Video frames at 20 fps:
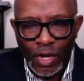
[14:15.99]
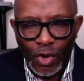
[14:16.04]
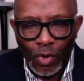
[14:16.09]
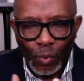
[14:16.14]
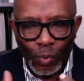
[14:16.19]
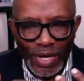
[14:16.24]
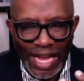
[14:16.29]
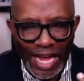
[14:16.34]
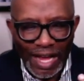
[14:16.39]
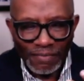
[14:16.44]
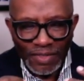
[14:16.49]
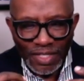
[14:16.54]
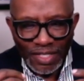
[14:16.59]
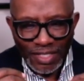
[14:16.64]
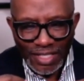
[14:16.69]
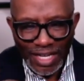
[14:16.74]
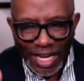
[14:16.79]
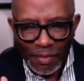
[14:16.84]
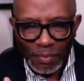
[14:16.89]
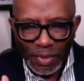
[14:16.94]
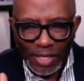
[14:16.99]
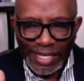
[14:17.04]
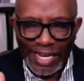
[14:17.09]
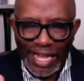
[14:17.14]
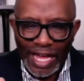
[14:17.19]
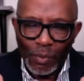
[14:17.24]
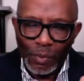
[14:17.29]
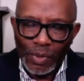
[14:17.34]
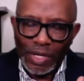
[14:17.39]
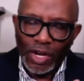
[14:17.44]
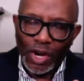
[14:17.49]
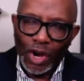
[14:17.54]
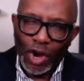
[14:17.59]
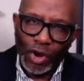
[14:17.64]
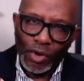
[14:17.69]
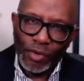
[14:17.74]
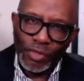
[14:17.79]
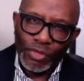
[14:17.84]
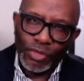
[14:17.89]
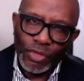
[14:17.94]
We have to stop allowing
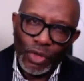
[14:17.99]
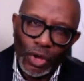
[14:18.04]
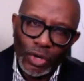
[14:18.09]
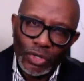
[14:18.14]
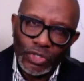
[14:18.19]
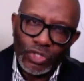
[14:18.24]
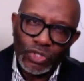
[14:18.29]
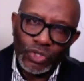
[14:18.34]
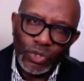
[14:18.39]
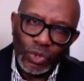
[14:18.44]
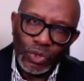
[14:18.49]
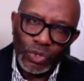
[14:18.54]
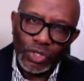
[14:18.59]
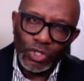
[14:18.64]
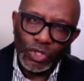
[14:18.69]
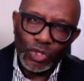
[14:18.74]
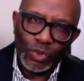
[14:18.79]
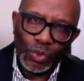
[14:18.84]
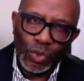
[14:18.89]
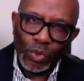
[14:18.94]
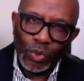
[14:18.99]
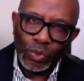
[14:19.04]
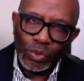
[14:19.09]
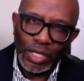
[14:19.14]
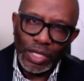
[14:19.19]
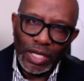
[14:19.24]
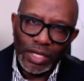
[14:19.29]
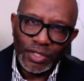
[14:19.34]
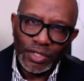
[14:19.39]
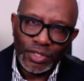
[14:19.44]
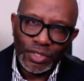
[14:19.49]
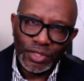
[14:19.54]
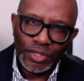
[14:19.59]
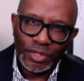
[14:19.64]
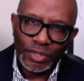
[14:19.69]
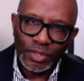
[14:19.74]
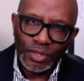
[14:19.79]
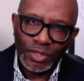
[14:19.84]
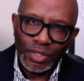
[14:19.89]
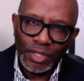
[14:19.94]
our thoughts to control
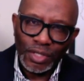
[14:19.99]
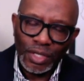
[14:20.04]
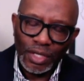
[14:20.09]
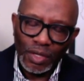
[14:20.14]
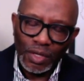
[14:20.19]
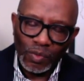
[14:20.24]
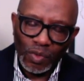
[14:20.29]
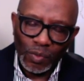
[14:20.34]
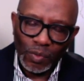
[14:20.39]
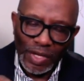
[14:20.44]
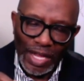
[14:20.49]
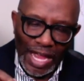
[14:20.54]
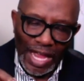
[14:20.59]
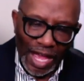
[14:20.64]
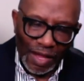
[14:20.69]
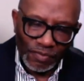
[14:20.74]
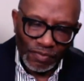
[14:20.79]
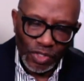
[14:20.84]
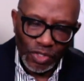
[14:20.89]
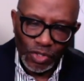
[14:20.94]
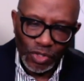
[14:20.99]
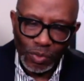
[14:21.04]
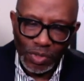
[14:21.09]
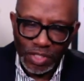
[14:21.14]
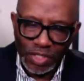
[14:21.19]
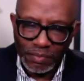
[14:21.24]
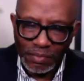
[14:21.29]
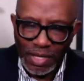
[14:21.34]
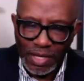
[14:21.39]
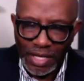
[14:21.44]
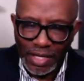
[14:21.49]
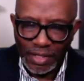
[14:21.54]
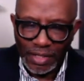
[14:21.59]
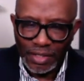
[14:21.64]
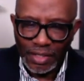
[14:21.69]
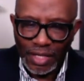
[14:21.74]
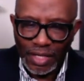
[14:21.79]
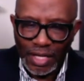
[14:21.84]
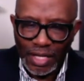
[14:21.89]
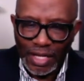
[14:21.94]
us. What we have to do as
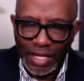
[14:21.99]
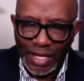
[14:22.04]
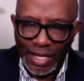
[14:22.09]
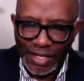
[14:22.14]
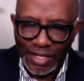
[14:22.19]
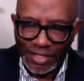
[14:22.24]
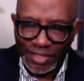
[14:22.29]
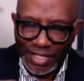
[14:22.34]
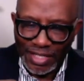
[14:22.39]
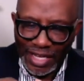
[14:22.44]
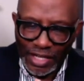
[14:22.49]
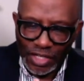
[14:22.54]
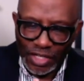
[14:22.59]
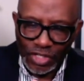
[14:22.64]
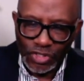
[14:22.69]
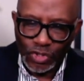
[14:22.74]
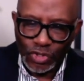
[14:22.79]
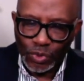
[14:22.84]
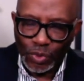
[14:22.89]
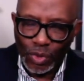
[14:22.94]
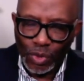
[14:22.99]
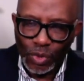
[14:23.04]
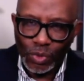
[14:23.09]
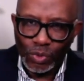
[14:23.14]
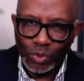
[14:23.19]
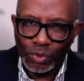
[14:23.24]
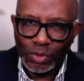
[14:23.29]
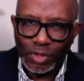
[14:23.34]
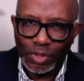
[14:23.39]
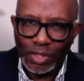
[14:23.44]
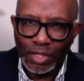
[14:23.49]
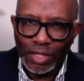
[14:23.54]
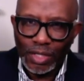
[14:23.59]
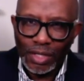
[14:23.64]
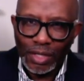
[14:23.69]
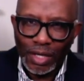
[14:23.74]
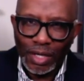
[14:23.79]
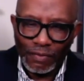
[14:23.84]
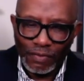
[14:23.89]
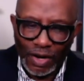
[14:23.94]
men is take control
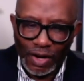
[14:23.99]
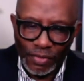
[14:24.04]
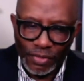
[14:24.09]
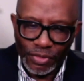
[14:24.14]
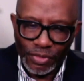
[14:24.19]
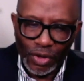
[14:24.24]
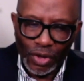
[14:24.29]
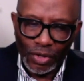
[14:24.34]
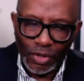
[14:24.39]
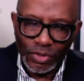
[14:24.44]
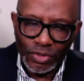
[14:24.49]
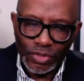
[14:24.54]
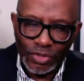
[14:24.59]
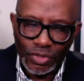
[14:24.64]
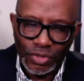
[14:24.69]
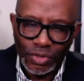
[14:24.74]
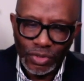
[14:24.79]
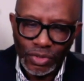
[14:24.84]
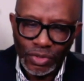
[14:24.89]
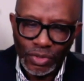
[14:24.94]
of our thoughts.